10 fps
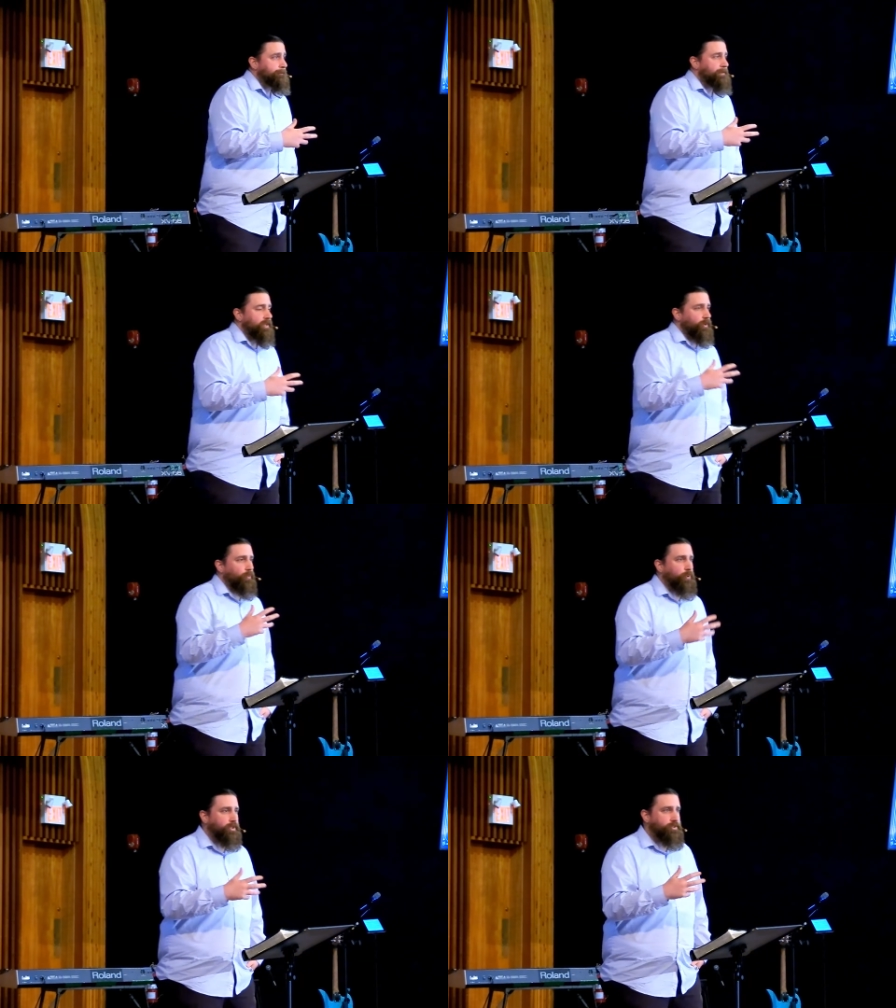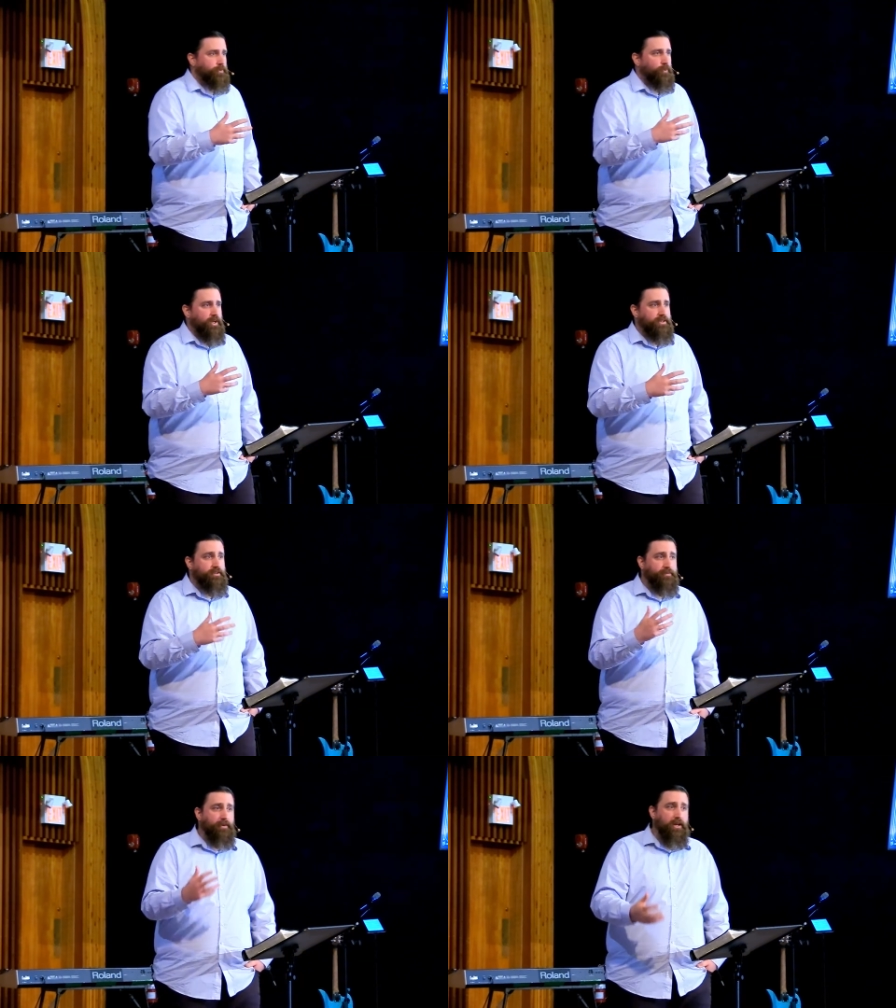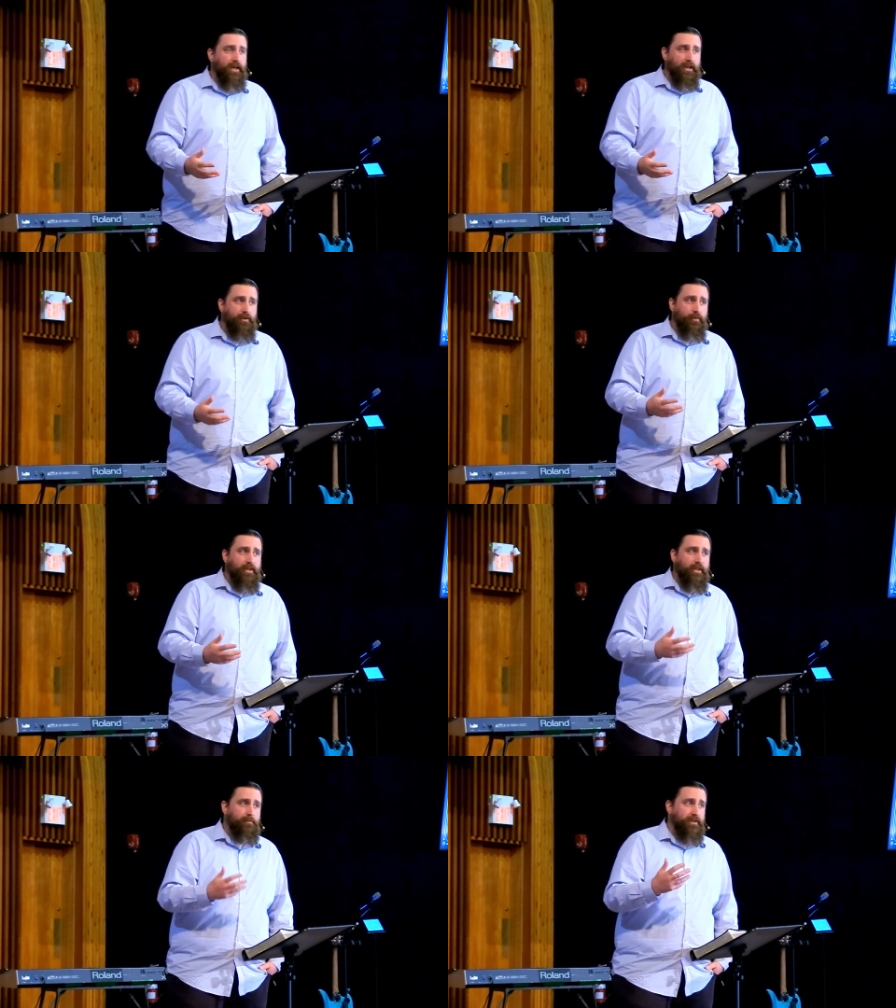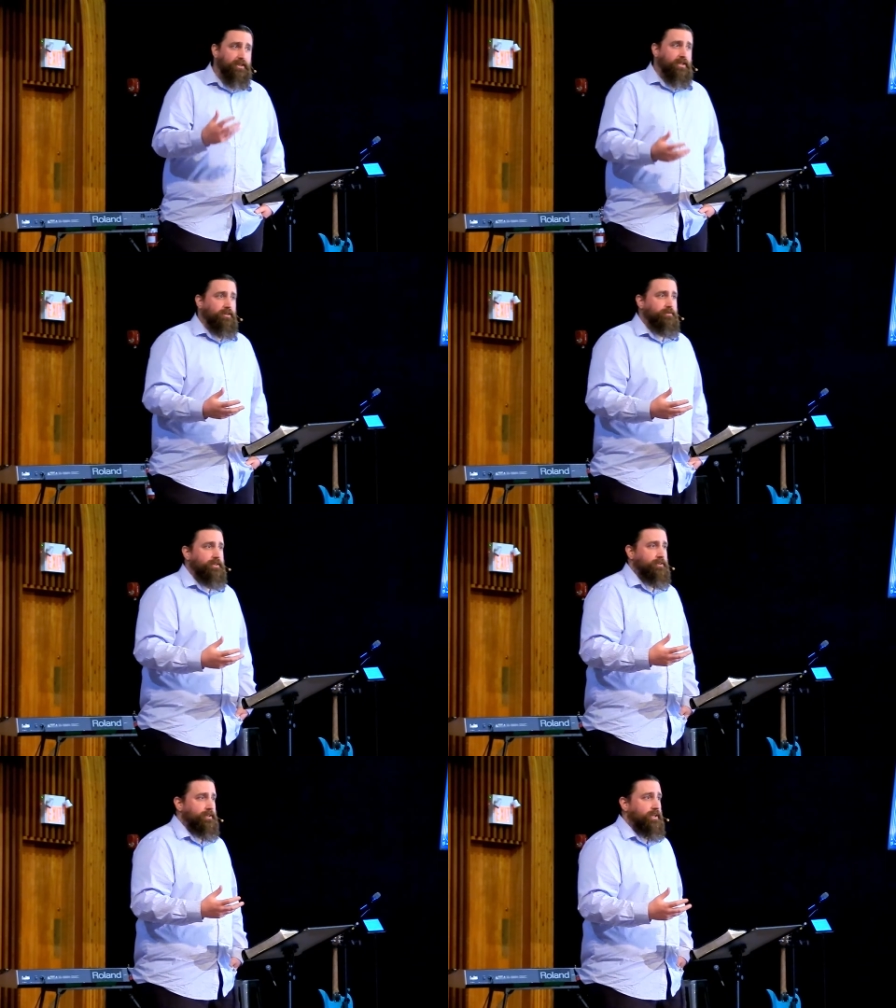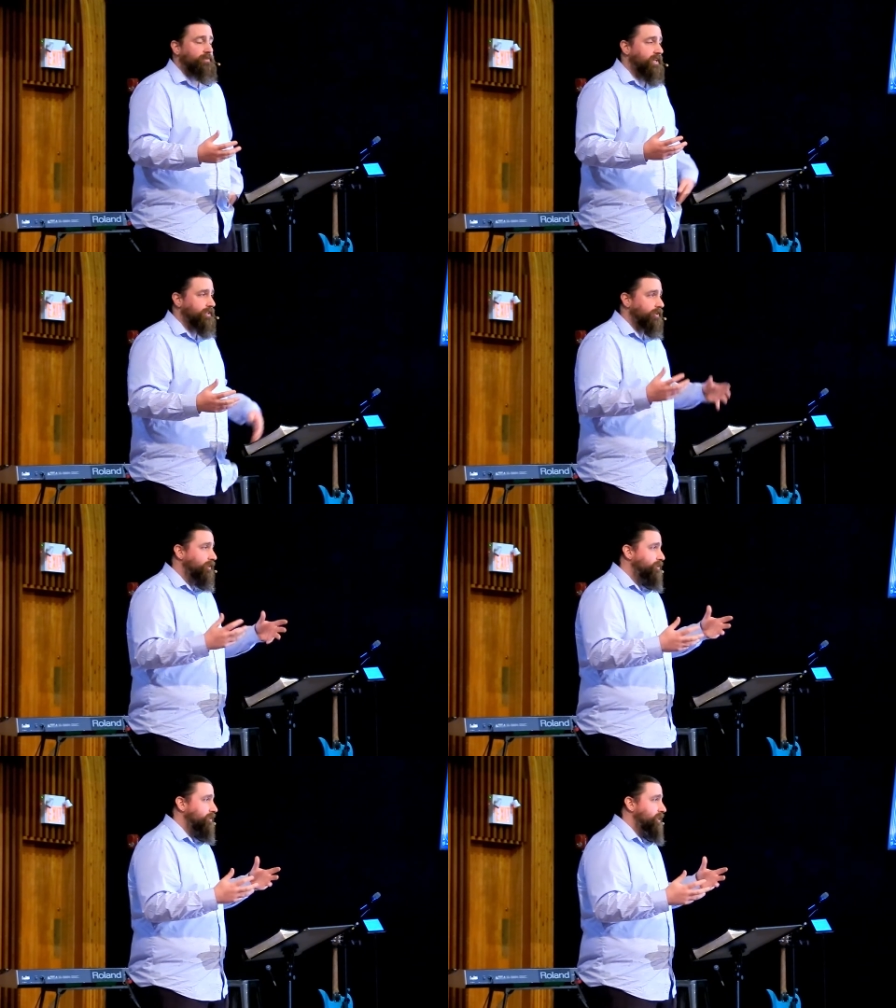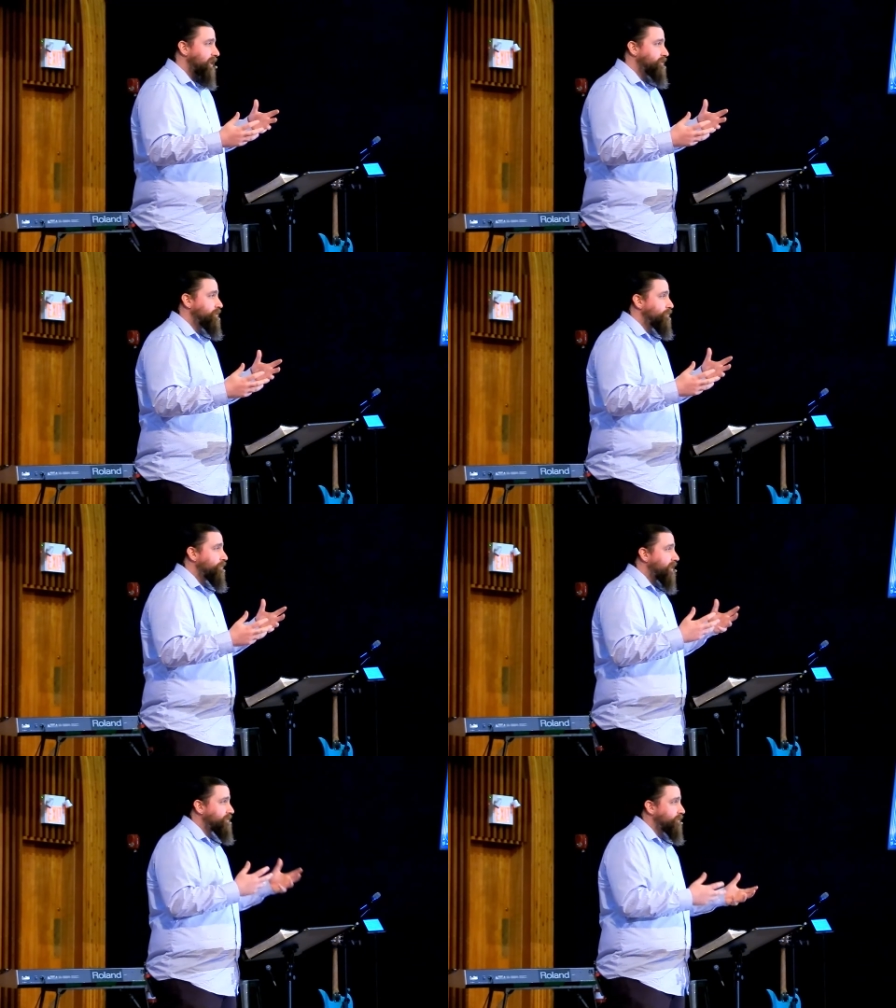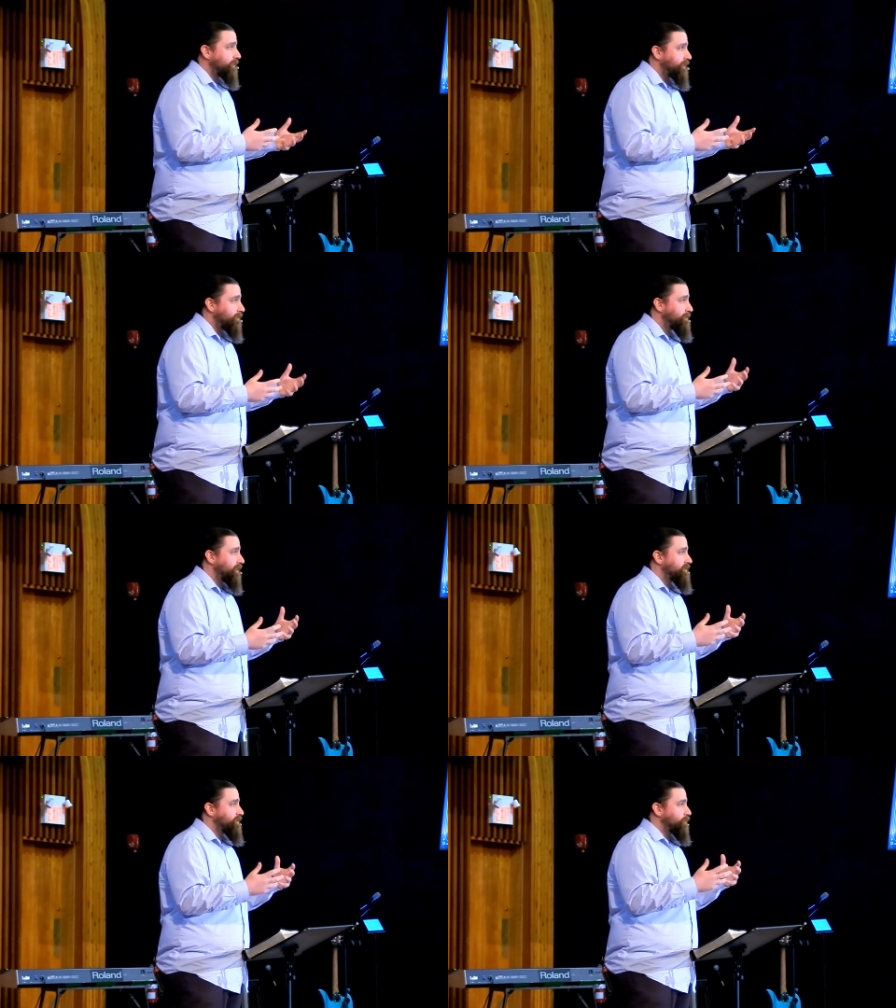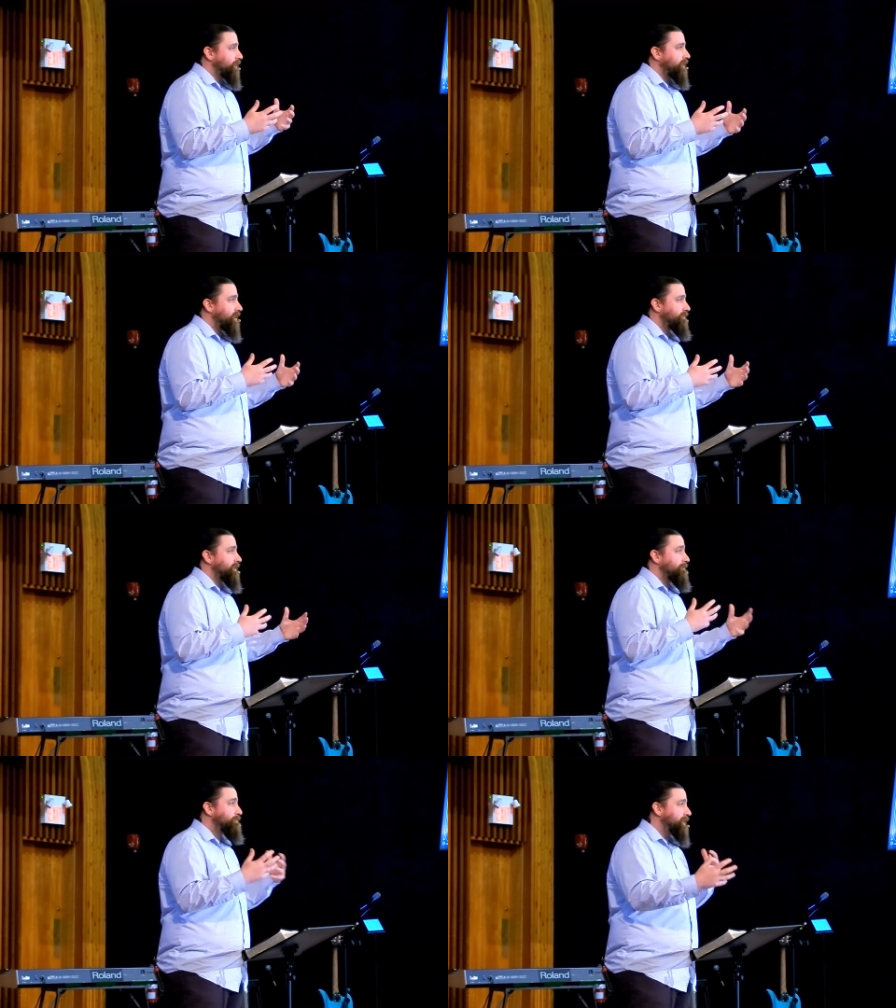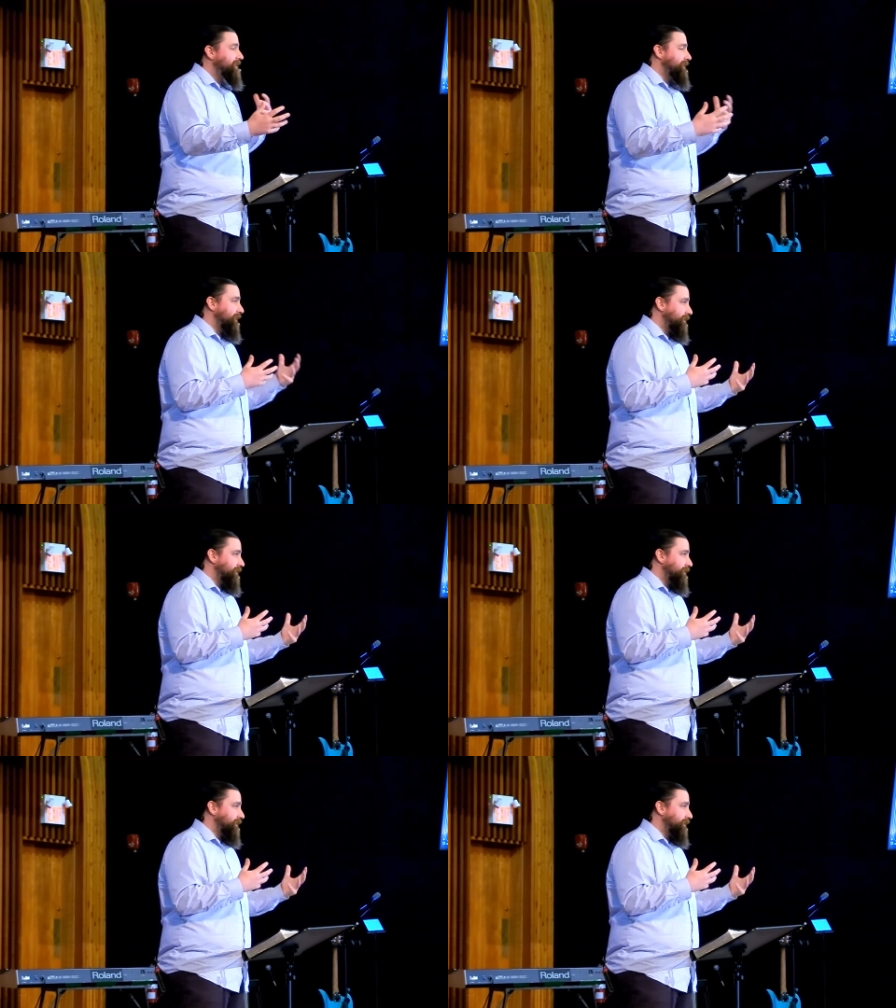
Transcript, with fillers: weren't what defined what they believed. In fact, the early church had to wrestle with it because there were a lot of competing